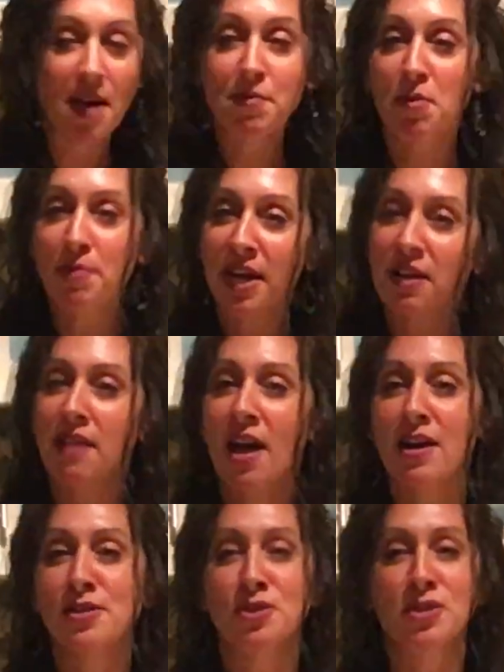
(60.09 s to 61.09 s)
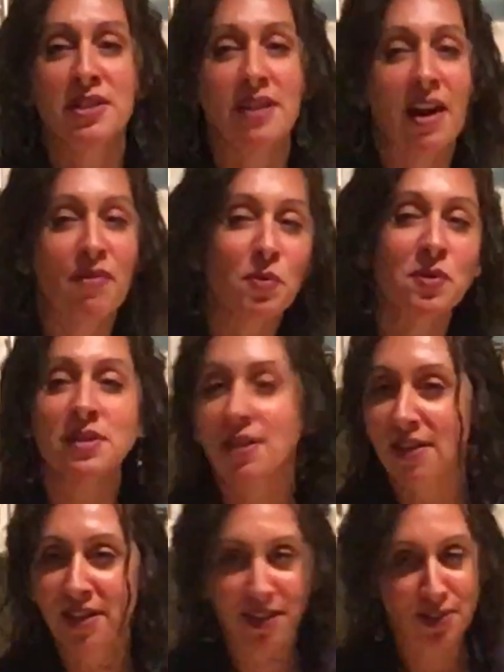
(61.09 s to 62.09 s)
But make a lot, because you'll see everyone's
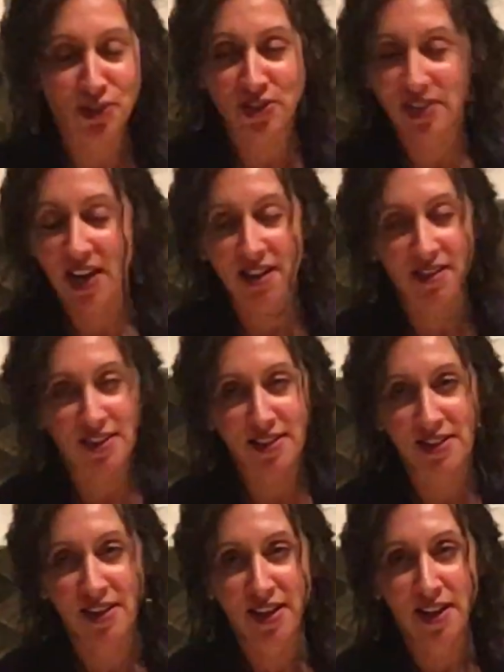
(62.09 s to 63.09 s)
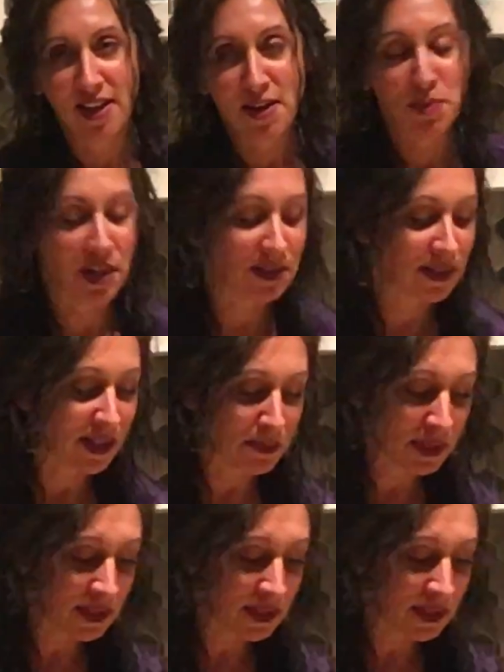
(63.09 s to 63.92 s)
going to eat your salad because it's going to